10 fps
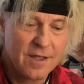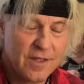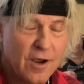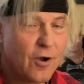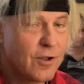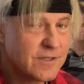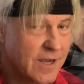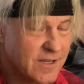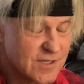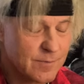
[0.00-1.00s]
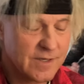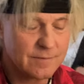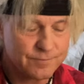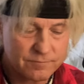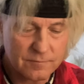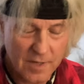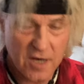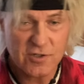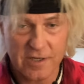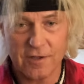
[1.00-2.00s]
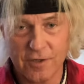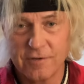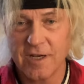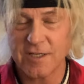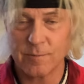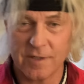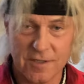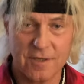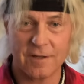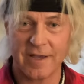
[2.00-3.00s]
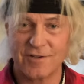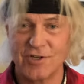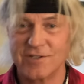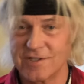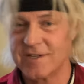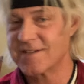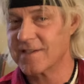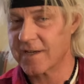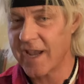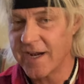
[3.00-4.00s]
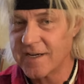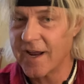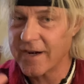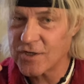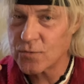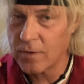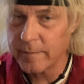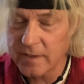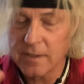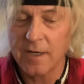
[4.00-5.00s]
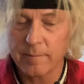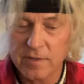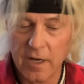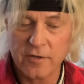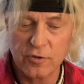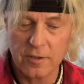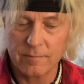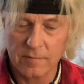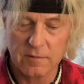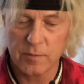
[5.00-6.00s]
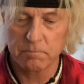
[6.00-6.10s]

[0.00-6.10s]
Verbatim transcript: the Old Testament, actually in the New Testament too, like Jesus has the Canaanitish woman come talk to him,